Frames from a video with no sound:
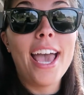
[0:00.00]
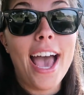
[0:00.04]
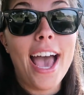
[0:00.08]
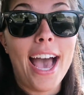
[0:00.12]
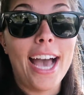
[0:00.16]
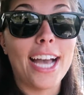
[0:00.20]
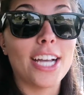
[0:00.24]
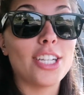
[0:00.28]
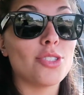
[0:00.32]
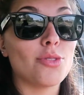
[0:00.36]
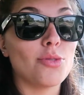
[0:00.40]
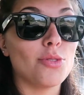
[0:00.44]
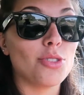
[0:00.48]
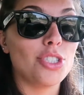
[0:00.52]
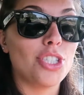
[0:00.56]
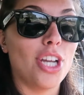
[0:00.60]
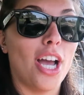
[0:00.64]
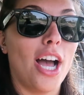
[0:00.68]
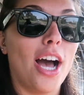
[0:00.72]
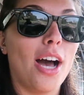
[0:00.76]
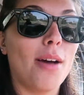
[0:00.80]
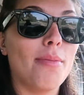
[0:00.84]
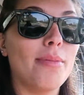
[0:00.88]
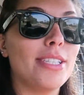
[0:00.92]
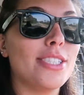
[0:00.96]
actual
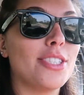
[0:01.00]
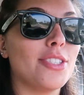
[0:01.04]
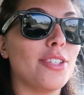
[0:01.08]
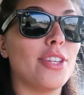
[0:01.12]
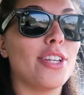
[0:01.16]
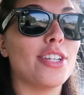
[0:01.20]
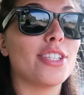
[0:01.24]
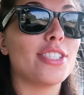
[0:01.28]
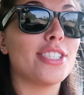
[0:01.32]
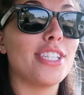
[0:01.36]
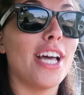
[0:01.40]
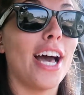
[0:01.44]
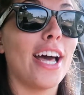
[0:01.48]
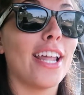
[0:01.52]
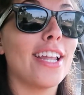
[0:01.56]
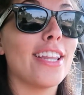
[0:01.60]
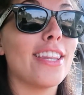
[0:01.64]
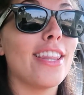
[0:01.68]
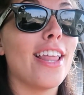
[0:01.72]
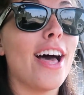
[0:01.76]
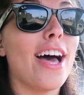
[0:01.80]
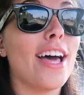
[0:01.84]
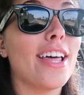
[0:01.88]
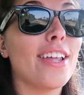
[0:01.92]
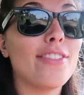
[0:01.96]
job and so there's not a
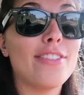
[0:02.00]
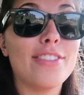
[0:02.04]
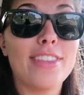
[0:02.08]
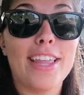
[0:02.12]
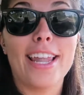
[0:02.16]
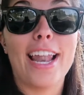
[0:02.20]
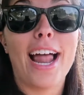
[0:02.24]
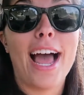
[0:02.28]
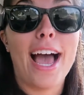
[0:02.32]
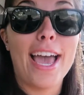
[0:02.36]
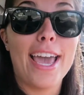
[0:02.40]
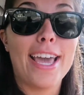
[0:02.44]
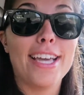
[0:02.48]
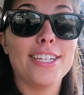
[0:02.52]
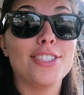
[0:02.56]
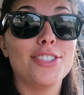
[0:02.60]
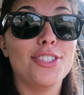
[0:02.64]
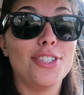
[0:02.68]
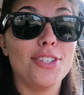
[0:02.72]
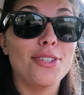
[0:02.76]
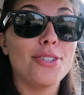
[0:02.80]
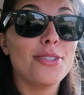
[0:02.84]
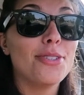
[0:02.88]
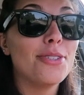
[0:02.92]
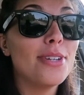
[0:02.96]
lot that I
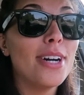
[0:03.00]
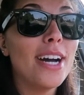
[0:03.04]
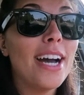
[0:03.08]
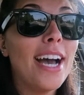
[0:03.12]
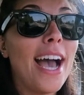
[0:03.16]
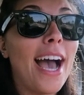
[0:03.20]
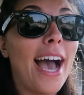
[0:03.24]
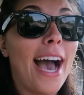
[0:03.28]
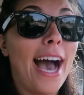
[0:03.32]
do